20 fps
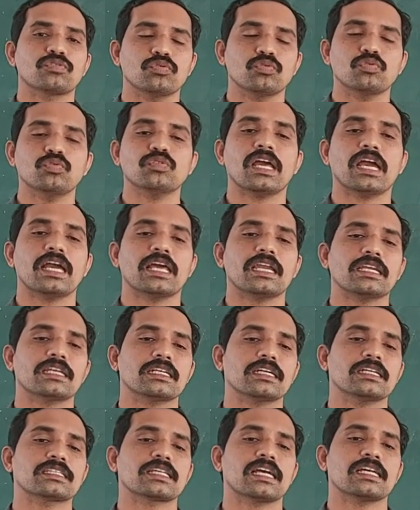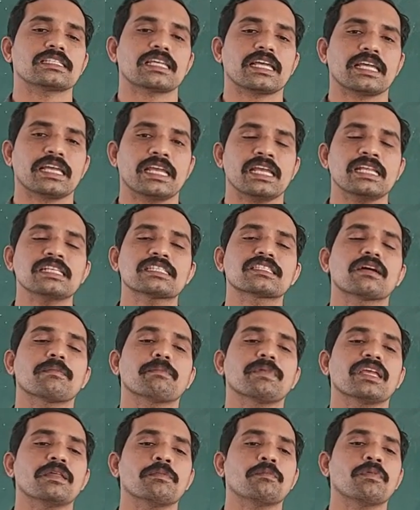2 directors as against
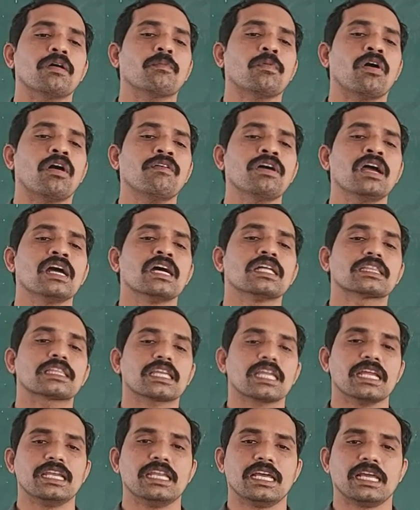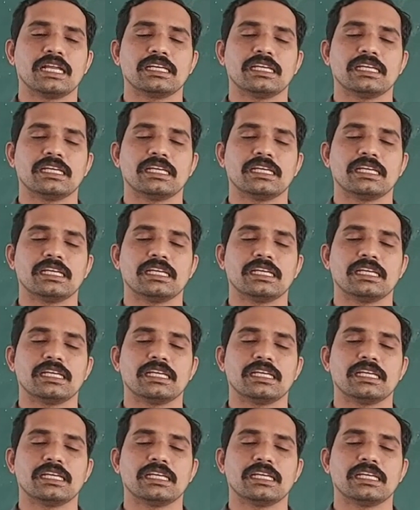the minimum of 3